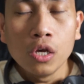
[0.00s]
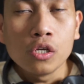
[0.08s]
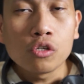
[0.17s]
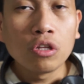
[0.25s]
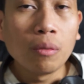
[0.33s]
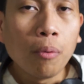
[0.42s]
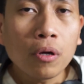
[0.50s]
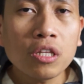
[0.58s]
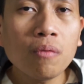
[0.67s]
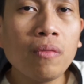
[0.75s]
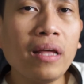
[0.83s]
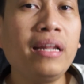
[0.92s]
So the
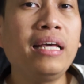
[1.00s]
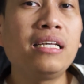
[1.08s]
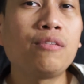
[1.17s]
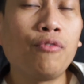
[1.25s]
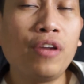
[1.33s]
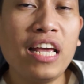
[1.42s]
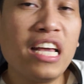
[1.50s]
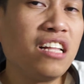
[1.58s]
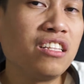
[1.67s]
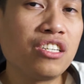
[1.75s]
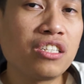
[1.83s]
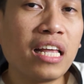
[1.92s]
bottom line is for the
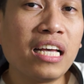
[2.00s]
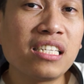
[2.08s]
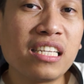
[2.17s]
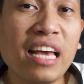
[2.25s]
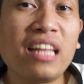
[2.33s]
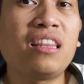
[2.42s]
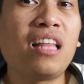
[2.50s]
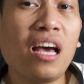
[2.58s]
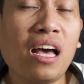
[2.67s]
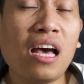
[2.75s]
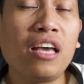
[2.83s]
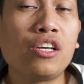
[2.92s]
English test, get the
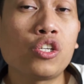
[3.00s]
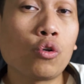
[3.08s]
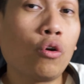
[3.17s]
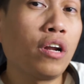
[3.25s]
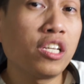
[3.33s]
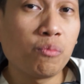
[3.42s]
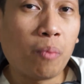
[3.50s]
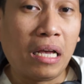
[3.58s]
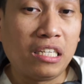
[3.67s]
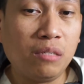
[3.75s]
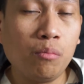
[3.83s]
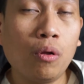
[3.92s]
highest score as
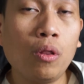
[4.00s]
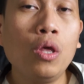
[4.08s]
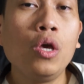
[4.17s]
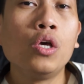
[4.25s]
possible.